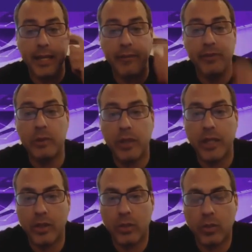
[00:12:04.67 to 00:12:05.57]
if you look
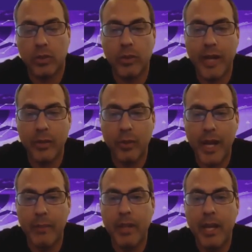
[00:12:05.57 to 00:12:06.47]
at the World Wide
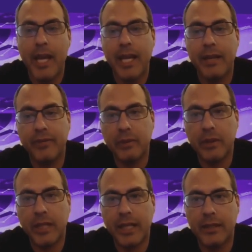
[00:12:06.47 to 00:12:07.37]
Web, and if you look
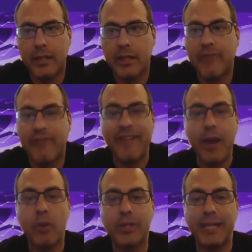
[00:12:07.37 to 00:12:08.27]
at the
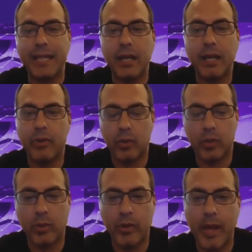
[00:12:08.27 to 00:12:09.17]
founding of the World Wide
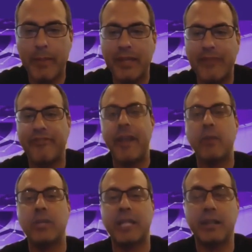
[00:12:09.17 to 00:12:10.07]
Web and the founding
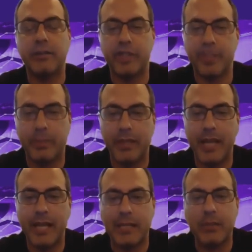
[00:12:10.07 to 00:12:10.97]
of GPS, it
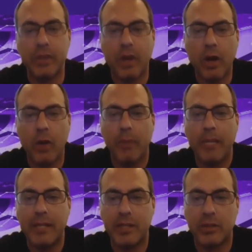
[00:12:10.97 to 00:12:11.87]
was all
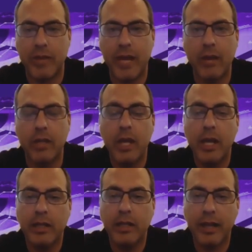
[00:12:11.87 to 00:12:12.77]
based around
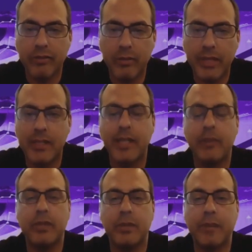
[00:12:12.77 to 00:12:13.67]
government.
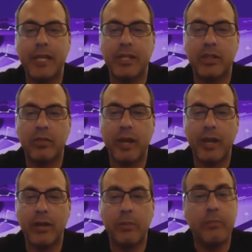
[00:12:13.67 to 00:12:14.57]
It was based
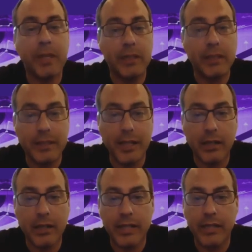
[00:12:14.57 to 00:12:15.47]
around
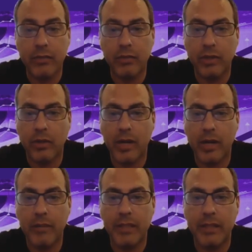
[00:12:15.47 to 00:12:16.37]
military
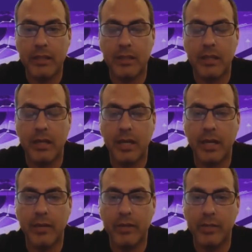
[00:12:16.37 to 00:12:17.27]
requirements. Uh, it
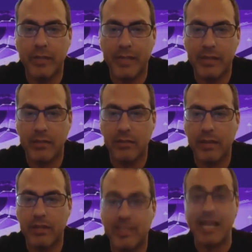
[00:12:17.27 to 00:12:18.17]
was based
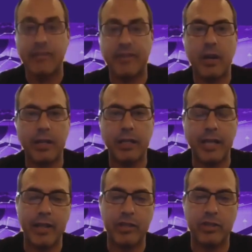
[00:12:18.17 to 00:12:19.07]
around safeguarding
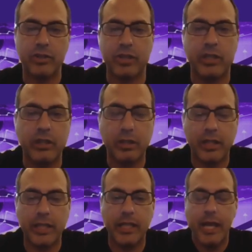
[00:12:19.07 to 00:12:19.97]
national
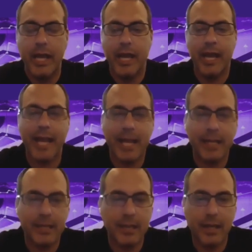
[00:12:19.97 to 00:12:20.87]
security.
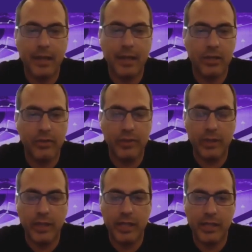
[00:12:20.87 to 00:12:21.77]
And uh, so if you look
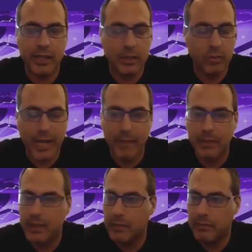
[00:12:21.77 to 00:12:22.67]
at things like the web,
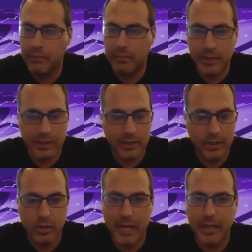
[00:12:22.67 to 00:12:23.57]

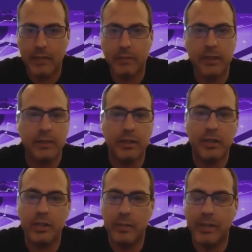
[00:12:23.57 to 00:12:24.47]
goes back to the military.
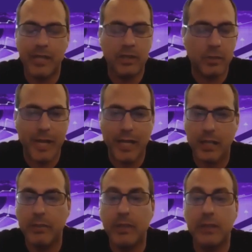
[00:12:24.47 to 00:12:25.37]
GPS goes back to
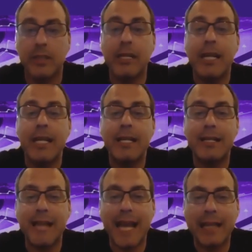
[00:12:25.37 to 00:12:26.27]
the military.
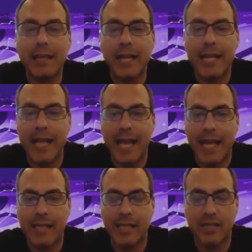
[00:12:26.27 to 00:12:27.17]
Satellite
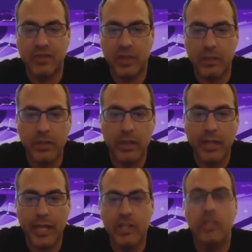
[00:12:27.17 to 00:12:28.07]
access for
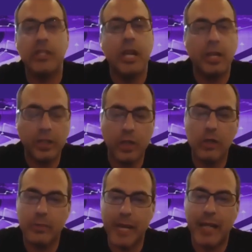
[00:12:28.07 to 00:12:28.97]
communications
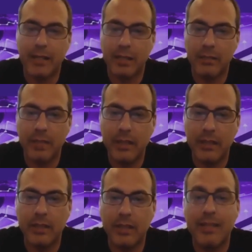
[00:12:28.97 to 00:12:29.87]
goes back to the yep.
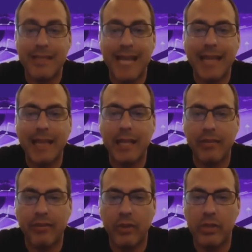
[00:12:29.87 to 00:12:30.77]
military. Satellite
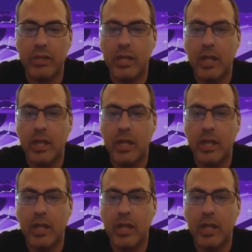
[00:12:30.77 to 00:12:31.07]
phones.